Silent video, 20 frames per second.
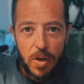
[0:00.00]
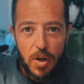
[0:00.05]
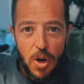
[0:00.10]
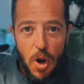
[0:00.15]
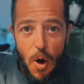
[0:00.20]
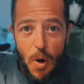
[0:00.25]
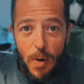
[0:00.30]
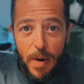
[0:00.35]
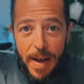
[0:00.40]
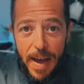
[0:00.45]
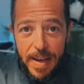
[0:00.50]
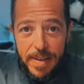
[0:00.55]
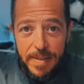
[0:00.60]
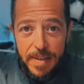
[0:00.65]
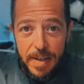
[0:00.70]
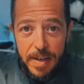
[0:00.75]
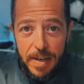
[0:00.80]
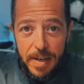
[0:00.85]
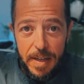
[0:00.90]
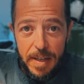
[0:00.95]
No
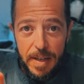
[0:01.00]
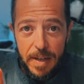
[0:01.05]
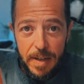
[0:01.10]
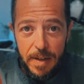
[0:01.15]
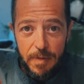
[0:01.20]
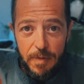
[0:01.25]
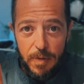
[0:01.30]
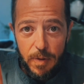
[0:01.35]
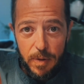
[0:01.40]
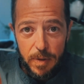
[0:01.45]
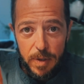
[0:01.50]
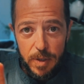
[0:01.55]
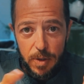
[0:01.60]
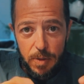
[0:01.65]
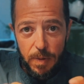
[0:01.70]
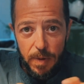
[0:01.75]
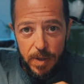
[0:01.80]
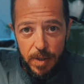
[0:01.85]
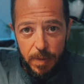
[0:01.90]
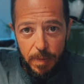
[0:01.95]
casing needed for
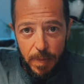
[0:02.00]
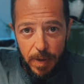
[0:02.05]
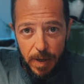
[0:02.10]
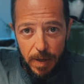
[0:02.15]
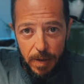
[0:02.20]
this recipe.